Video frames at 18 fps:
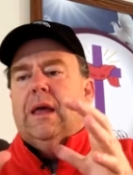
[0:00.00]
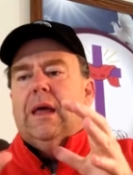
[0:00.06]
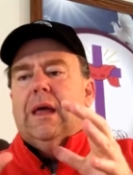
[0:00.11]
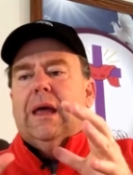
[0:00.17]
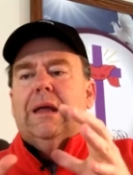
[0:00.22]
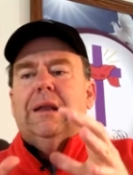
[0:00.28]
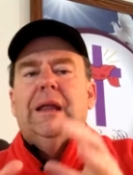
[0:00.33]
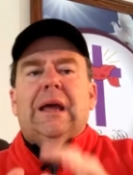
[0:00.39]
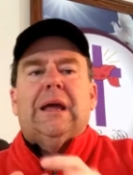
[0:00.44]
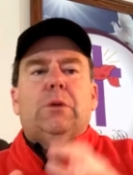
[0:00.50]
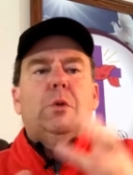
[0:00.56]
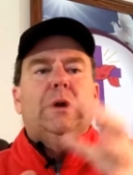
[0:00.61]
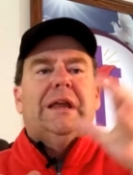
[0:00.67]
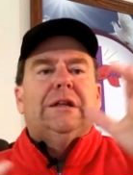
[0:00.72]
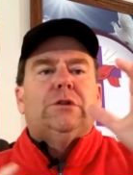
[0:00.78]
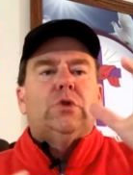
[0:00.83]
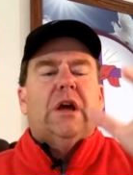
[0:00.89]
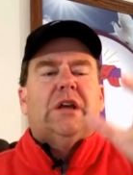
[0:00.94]

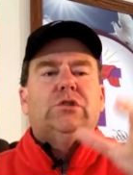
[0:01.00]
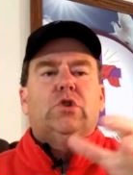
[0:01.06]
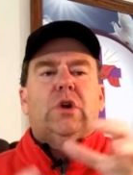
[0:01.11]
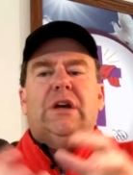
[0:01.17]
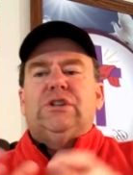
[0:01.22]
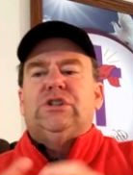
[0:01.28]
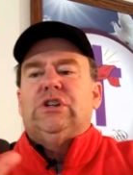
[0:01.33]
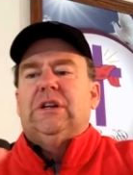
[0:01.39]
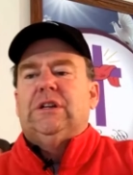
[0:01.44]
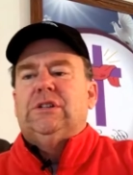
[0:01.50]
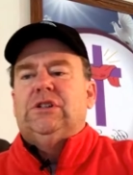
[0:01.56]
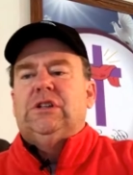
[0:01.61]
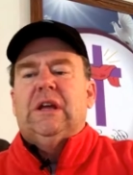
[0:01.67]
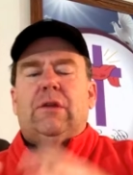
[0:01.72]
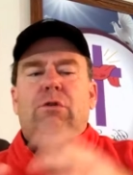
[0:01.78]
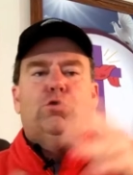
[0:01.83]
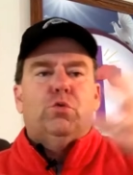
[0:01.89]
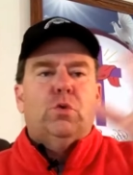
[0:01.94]
Iniquity, transgression, and
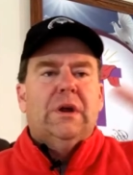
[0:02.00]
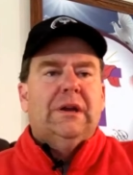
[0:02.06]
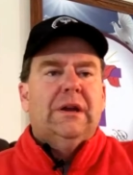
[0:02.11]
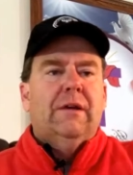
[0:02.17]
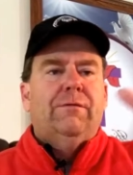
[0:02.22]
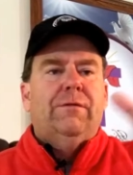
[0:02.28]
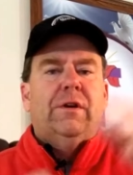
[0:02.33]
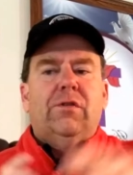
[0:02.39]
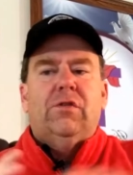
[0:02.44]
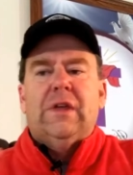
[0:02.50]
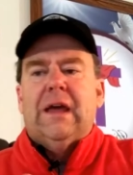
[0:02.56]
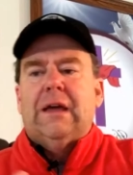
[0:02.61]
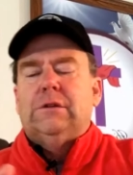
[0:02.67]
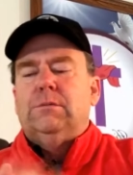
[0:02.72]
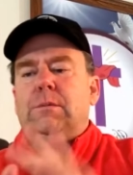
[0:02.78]
sin. Three different things.